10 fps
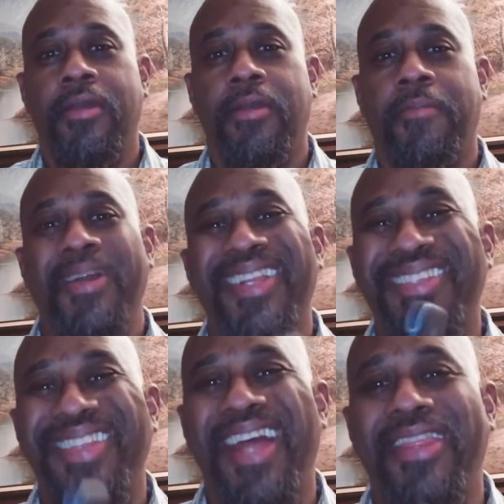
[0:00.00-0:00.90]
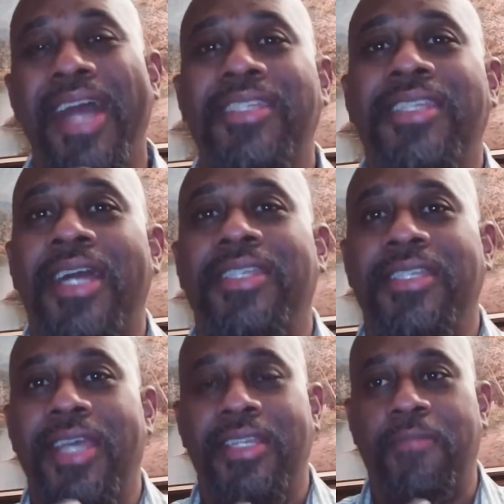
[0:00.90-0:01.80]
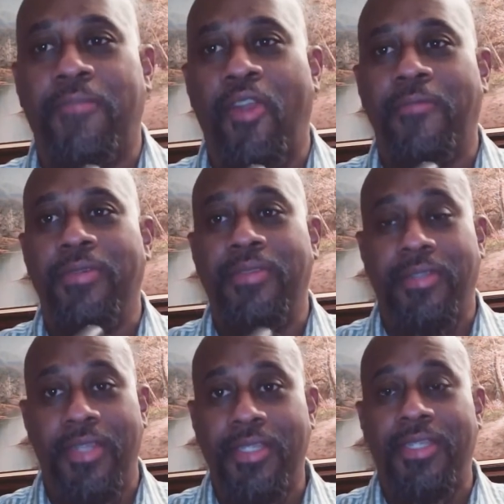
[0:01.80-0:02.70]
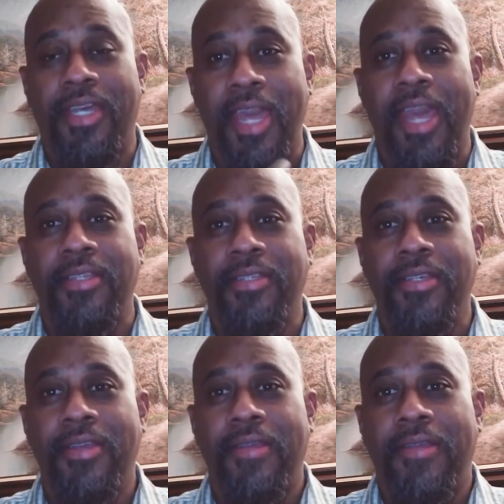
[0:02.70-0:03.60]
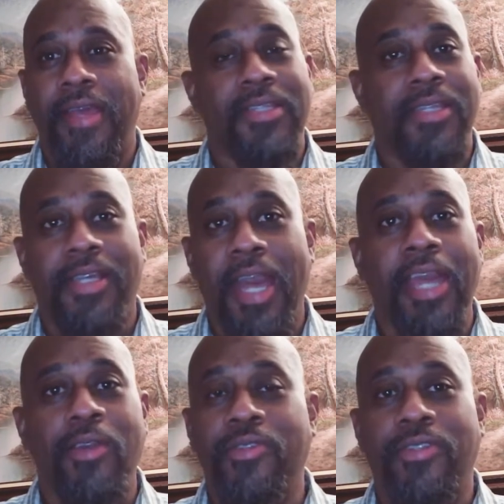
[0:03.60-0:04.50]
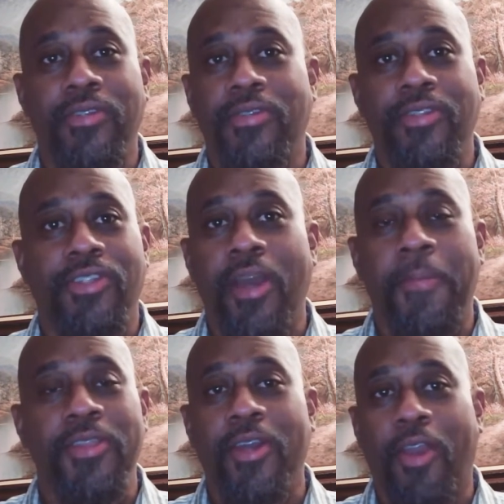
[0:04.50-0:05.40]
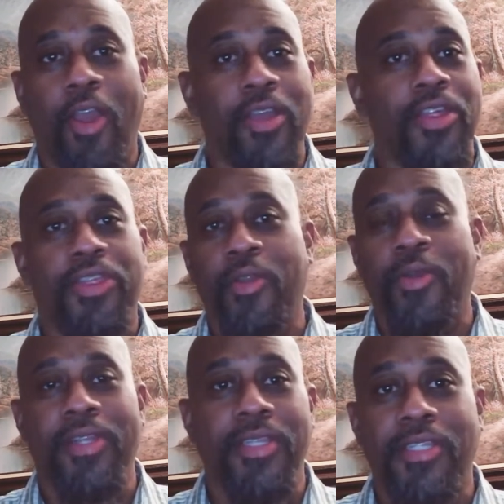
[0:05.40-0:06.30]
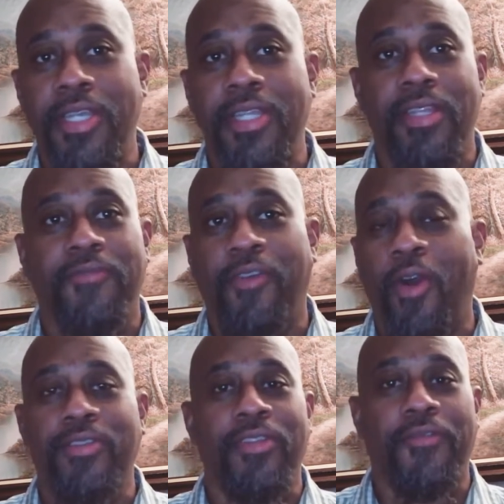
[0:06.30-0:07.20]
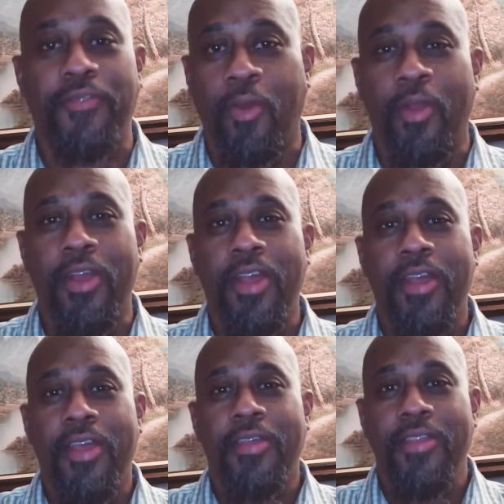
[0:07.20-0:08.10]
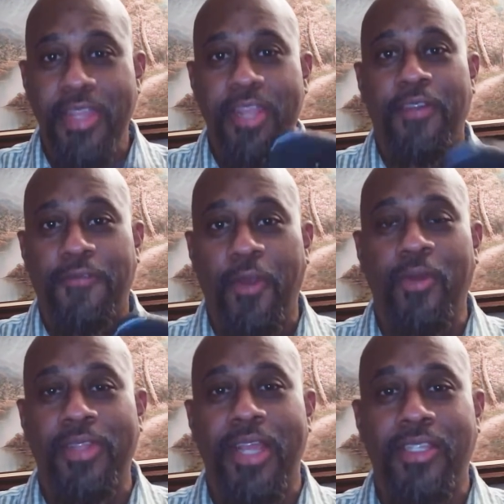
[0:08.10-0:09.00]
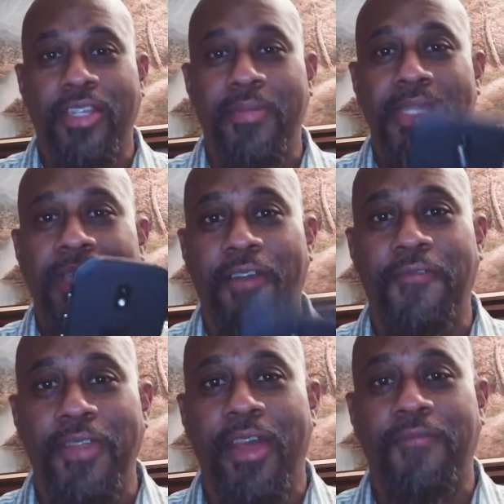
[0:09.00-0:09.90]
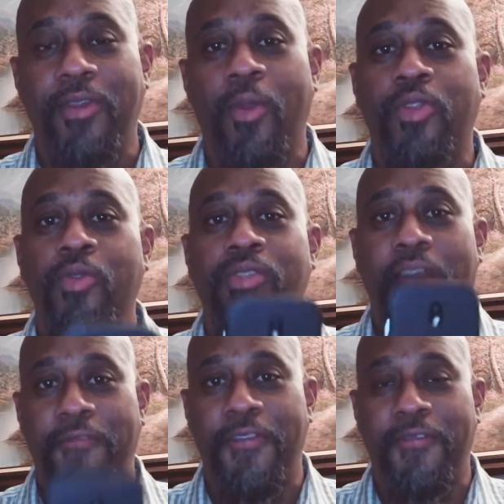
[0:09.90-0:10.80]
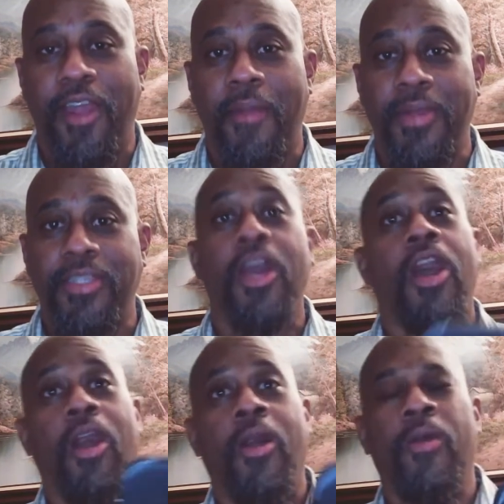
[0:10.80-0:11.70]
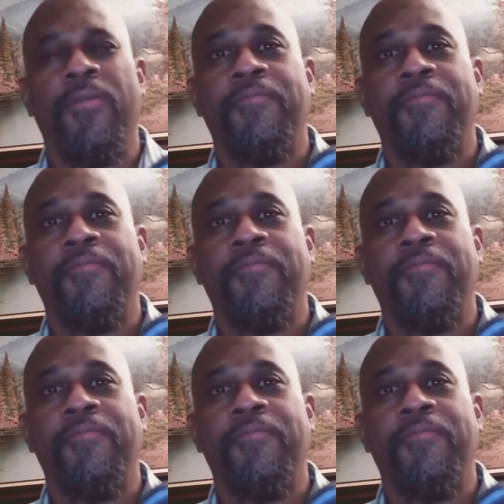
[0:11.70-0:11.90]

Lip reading: But it's not. That's not its intended purpose. This again is a guy who's, you jump in your car, you throw it on the seat, it falls on the floor. You need a phone that's going to be tough enough to go through tough environments. Oh,